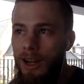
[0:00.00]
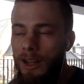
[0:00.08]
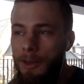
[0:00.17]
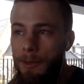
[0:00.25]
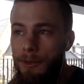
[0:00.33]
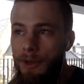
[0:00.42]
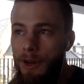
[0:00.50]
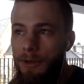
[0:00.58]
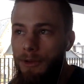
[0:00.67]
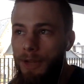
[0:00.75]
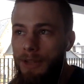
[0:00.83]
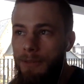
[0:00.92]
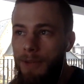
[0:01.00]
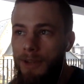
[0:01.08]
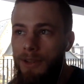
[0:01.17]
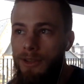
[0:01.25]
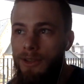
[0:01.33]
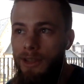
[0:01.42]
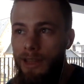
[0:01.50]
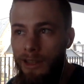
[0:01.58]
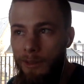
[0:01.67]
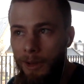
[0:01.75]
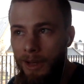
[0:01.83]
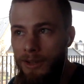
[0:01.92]
The moving of the REST module's
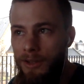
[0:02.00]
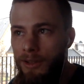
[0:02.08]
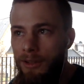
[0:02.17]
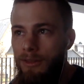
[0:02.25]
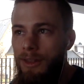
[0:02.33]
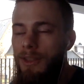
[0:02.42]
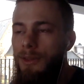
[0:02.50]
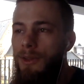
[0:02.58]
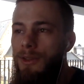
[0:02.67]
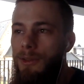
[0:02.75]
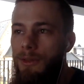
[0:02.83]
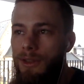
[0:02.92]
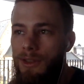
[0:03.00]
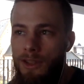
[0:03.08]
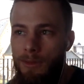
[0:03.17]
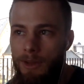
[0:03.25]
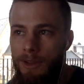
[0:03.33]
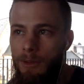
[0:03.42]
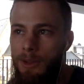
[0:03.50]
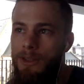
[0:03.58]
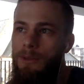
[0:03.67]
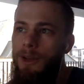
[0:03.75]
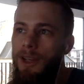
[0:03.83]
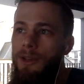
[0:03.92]
link manager into the serialization module, which
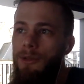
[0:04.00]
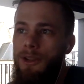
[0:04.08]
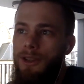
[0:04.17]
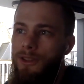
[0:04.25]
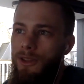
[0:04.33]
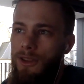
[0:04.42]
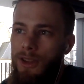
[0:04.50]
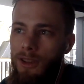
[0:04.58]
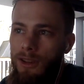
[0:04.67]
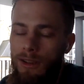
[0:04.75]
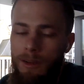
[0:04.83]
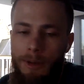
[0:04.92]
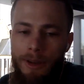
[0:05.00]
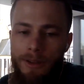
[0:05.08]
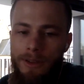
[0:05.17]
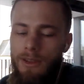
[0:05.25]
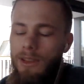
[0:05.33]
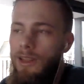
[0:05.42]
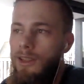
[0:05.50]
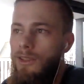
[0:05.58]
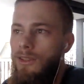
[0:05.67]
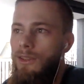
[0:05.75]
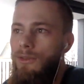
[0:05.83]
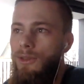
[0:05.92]
is why you are talking about
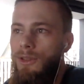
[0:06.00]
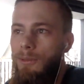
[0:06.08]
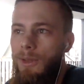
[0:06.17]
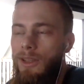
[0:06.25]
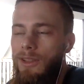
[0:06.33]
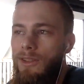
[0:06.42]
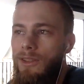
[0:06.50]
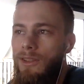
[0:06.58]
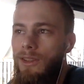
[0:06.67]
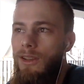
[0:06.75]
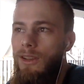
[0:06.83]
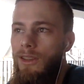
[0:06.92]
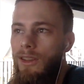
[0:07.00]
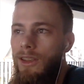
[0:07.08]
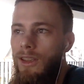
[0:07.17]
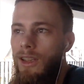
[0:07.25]
links in the first place, I think.